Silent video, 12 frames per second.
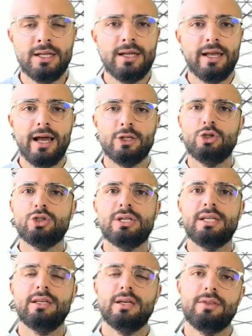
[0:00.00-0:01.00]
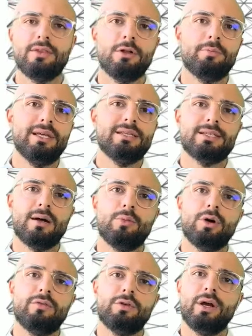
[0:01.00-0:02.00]
And usually there'll be somewhere
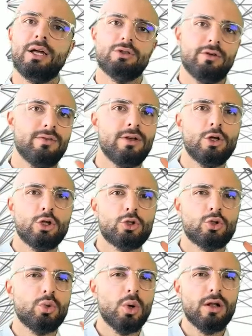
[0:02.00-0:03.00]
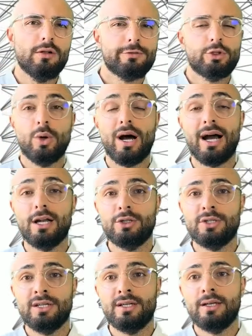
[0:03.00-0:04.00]
of a range of 12 to
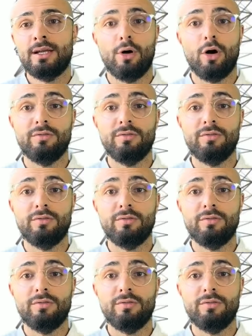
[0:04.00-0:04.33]
100 of